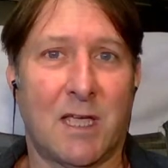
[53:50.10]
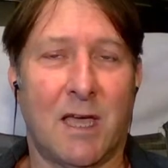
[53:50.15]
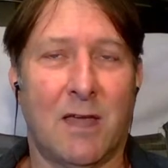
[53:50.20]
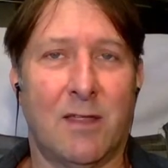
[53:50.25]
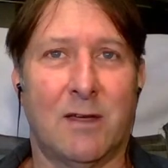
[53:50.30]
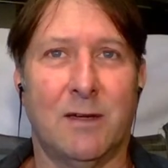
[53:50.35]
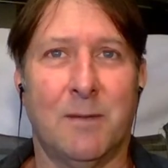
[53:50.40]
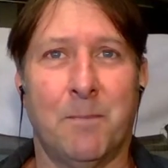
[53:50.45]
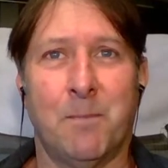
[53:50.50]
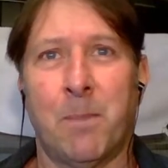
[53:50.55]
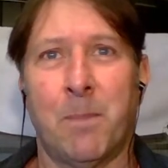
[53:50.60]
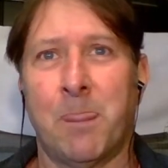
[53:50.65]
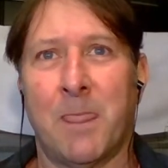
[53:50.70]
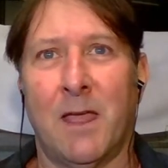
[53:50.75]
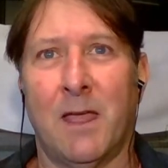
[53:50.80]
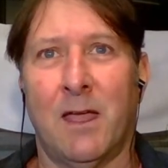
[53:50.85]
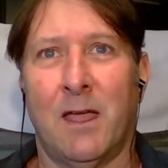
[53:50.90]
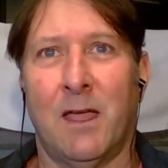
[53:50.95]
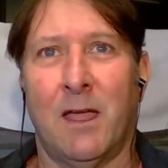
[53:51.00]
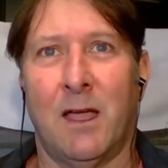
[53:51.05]
together.
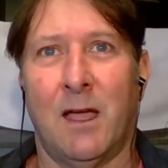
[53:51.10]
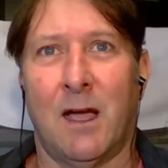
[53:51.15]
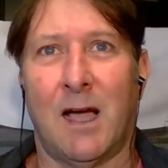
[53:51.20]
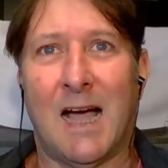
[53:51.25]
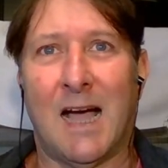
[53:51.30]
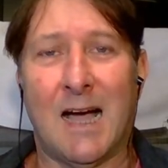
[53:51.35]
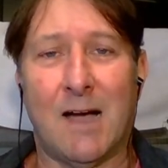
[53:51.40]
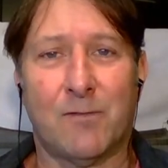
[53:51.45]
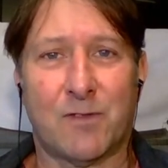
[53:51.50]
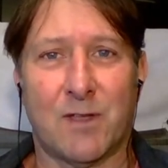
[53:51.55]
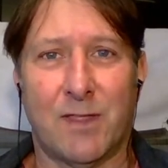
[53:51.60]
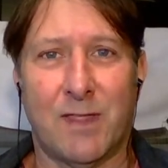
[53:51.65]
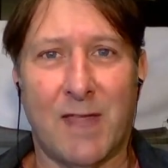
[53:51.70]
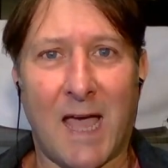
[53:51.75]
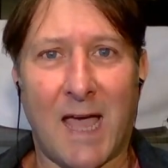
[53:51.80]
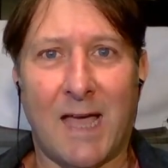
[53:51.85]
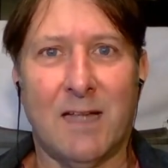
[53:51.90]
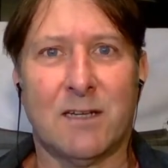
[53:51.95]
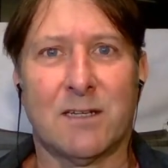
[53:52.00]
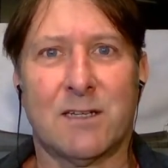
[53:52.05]
After
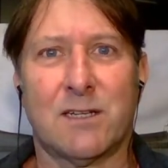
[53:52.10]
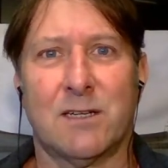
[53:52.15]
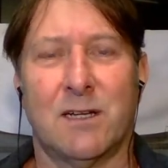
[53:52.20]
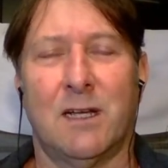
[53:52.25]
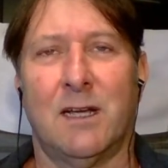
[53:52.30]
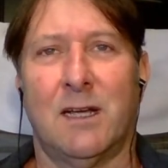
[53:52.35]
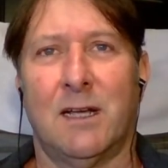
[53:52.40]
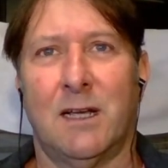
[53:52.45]
that,